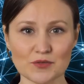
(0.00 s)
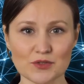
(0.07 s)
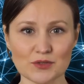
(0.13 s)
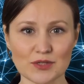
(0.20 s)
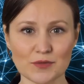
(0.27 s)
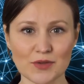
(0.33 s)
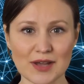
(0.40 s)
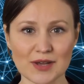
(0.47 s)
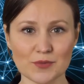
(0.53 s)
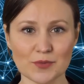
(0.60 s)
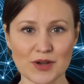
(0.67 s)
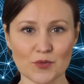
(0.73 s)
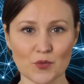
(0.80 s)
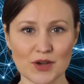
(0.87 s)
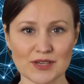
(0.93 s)
to develop
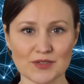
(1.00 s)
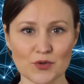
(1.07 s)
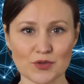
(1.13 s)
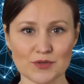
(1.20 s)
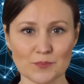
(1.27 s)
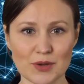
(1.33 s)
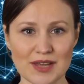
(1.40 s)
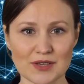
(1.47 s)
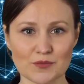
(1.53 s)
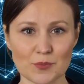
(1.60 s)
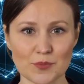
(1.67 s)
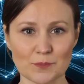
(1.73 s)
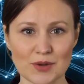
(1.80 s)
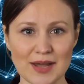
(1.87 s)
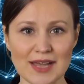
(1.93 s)
a resource
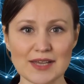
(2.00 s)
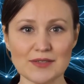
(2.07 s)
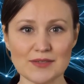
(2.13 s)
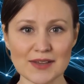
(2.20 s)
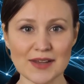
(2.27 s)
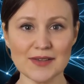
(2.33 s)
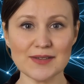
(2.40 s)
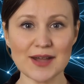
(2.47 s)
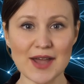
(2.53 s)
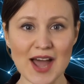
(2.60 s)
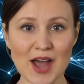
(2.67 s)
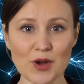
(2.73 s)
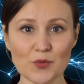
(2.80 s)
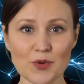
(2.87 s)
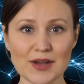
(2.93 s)
management plan that
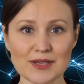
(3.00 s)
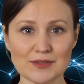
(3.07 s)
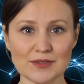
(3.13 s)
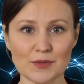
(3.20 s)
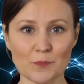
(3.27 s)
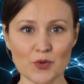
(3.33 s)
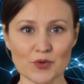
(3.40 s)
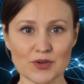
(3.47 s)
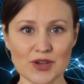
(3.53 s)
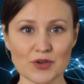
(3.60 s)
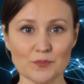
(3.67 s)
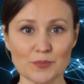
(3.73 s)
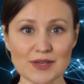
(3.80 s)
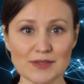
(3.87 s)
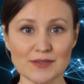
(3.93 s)
outlines the
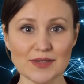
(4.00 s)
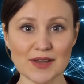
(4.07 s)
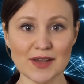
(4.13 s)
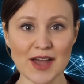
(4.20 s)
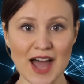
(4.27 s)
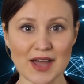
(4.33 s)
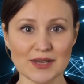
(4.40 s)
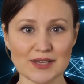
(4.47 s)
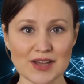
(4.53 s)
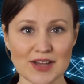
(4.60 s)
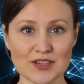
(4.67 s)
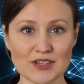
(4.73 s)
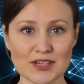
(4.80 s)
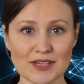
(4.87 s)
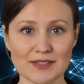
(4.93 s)
procurement,
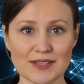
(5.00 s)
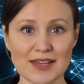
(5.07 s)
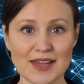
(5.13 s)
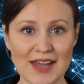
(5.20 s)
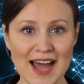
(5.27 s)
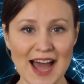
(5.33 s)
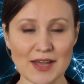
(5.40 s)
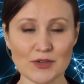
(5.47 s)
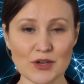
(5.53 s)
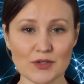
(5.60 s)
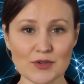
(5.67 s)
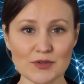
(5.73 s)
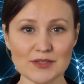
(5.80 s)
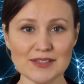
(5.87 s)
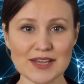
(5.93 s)
allocation, and
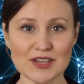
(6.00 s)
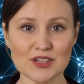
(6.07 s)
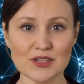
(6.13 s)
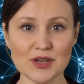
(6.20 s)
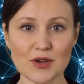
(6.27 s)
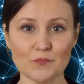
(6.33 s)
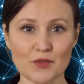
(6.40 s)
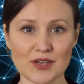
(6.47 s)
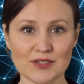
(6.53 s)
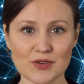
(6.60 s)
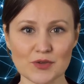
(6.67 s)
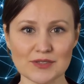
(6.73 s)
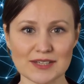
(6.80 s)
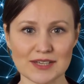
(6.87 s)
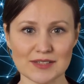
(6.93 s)
utilization of
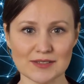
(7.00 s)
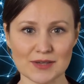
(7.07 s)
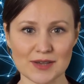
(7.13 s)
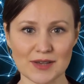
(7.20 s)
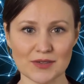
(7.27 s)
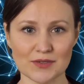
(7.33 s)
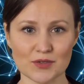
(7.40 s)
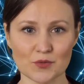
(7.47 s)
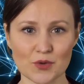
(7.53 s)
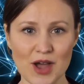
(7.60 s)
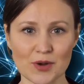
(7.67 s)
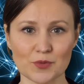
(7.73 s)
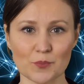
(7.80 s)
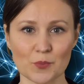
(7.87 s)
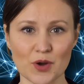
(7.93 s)
resources
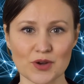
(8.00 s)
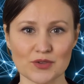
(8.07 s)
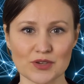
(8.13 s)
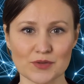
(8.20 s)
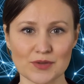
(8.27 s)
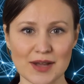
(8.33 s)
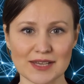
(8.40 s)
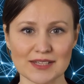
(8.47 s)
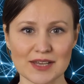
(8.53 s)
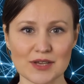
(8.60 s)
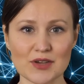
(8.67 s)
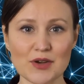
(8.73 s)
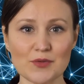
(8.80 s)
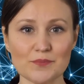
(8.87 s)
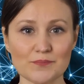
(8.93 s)
throughout the project
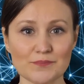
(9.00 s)
lifecycle.